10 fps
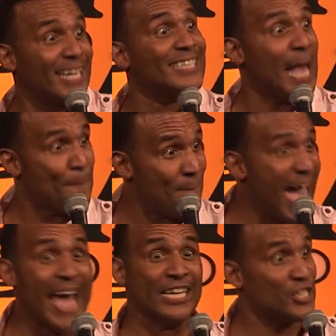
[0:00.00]
because I'm
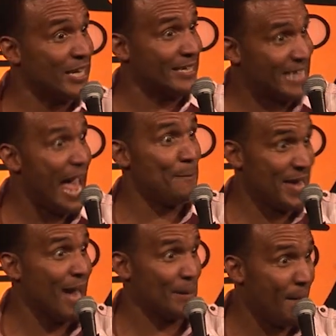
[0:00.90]
mad that she done
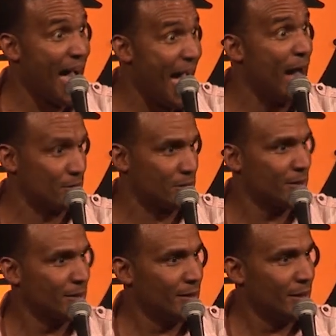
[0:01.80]
tapped me out in my house,
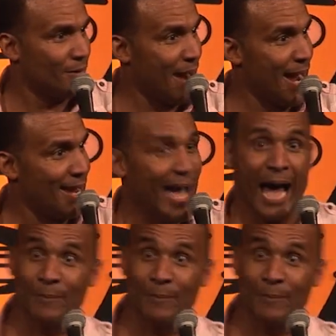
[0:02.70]
right?